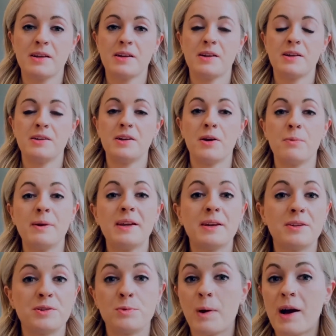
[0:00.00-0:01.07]
You know, we can
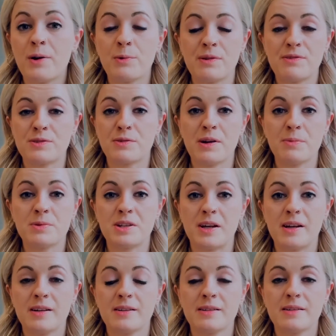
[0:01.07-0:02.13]
dwell with scripture,
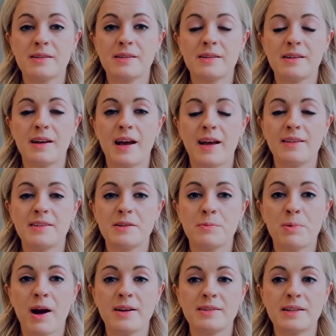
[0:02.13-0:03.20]
and there's a
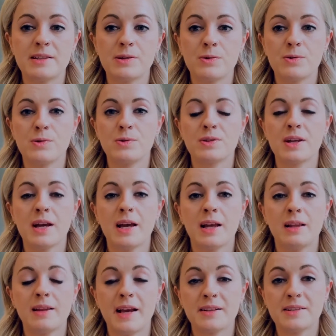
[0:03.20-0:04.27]
practice called
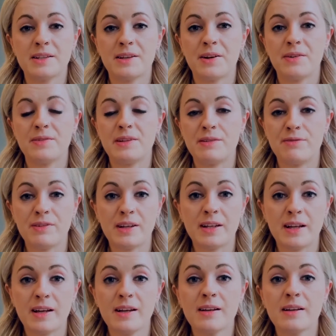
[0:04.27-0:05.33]
Lectio
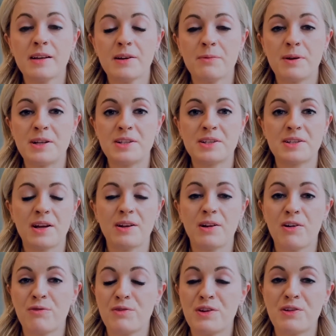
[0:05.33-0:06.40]
Divina, which a lot
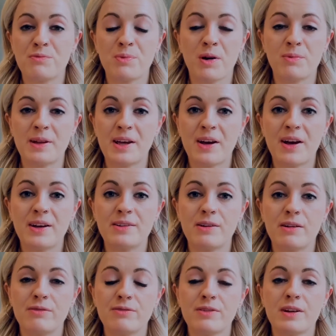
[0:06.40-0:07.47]
of you have probably heard
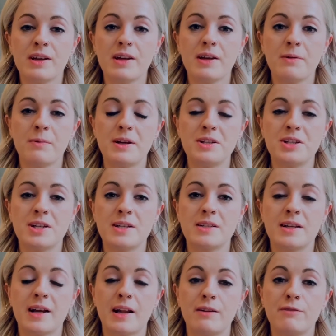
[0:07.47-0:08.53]
of, which is a
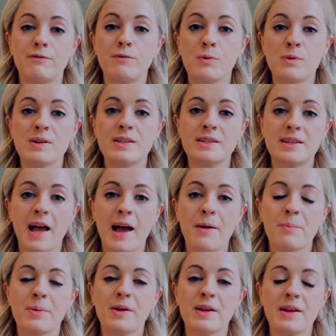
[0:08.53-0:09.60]
kind of four-step
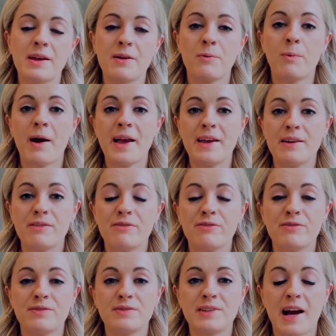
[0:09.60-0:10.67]
way of
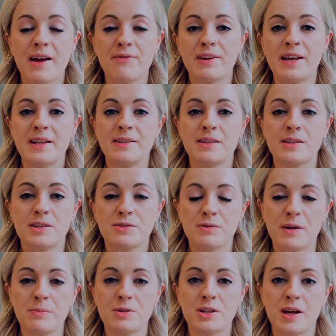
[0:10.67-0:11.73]
diving into
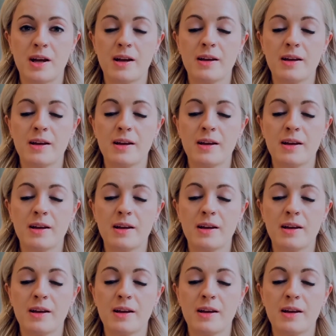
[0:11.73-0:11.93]
scripture,